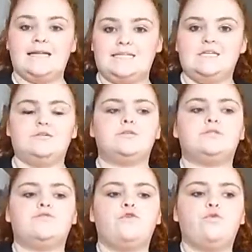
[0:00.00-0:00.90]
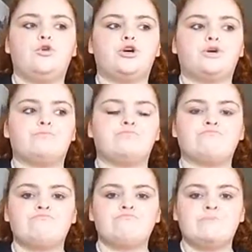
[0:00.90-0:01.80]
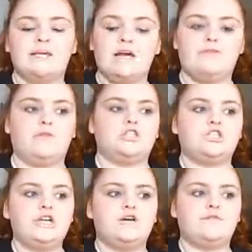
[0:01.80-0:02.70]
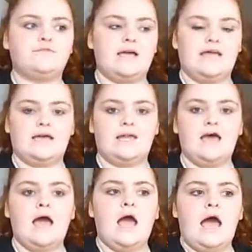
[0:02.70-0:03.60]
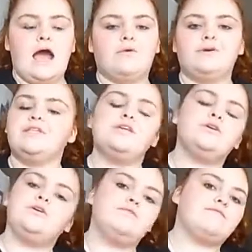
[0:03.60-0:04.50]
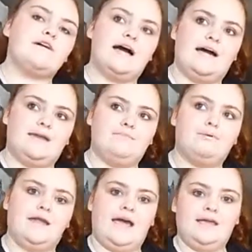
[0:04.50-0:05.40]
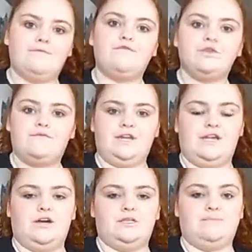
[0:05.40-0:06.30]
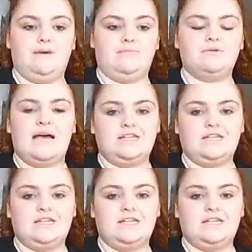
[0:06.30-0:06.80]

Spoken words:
ideals for Elf on the Shelf, and I really couldn't find but a handful of videos of people